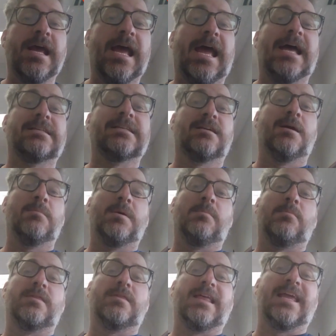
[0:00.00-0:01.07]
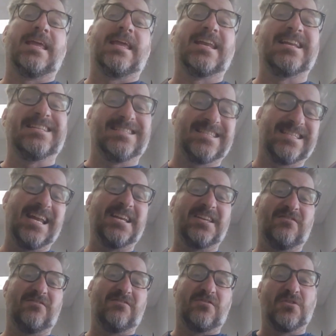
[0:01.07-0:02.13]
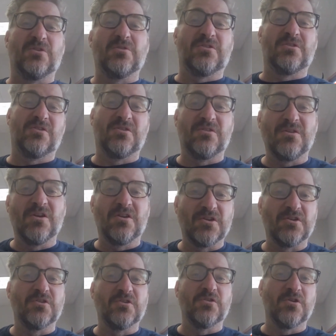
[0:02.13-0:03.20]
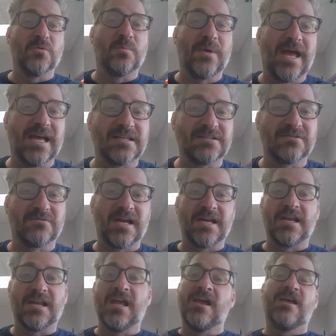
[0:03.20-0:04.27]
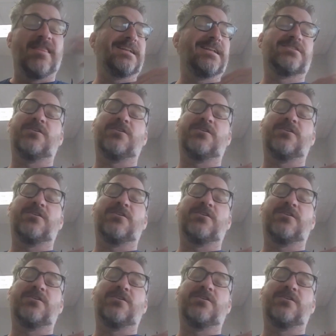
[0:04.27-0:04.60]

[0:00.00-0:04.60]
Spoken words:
has come up with like an incentive for you to do your best, right? That's